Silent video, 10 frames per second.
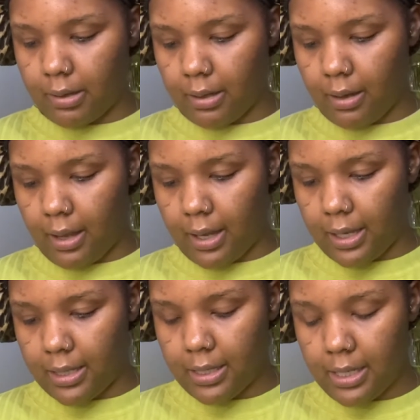
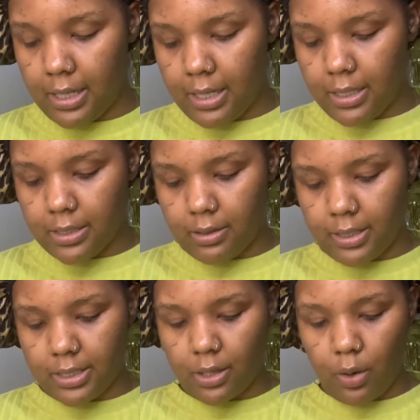Okay, so
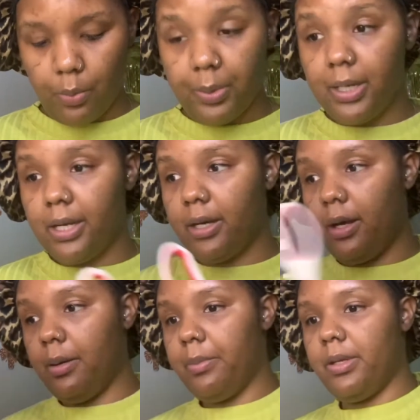let's open it
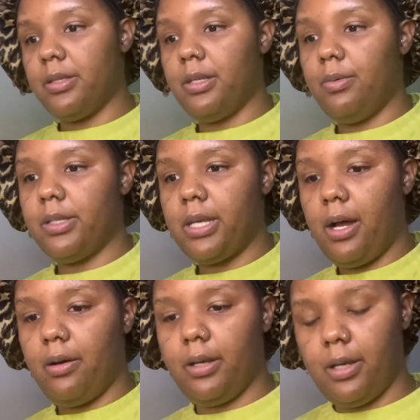up and see what's
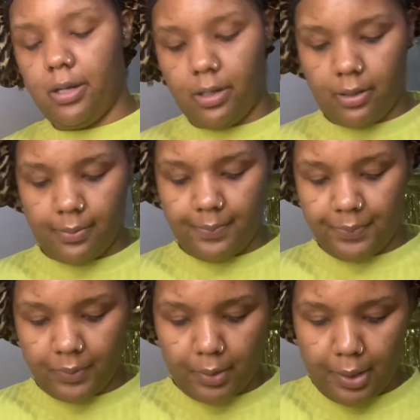all in here.
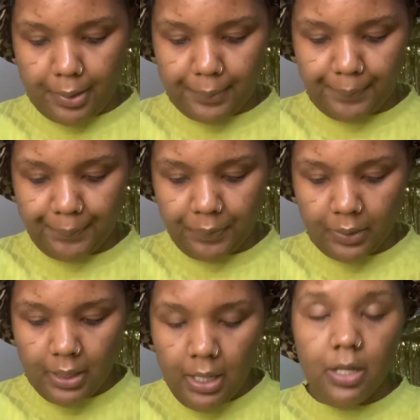Okay,
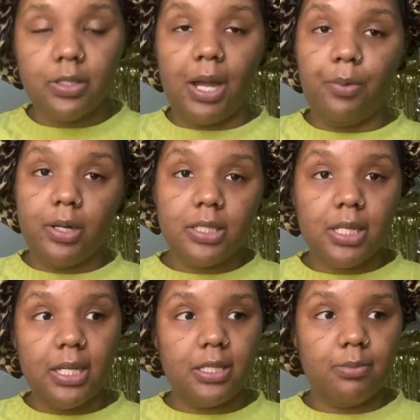so I wanted to
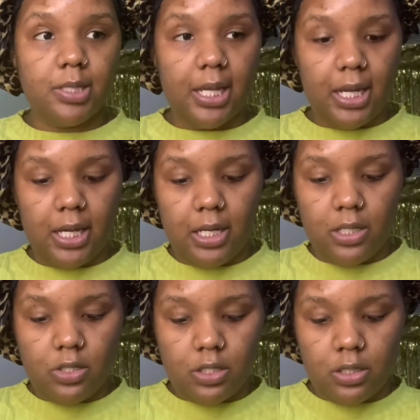get some
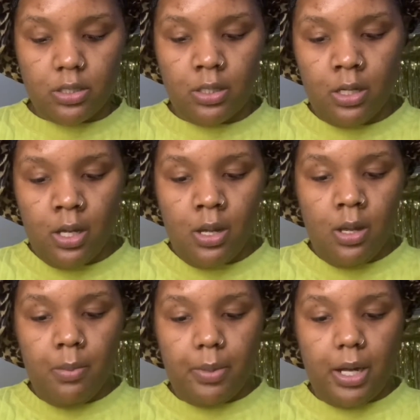sage,
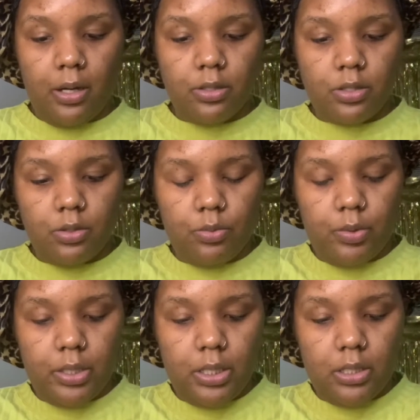but I also
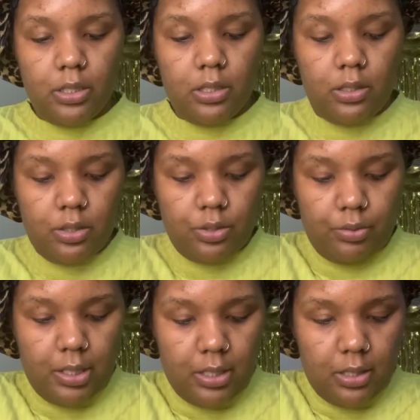wanted to
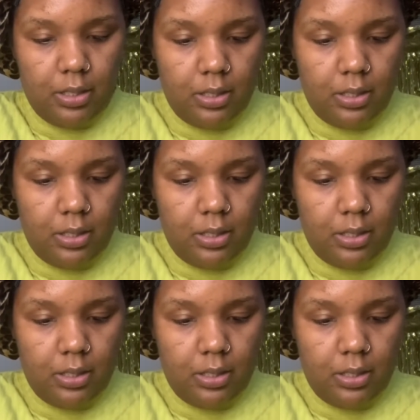get,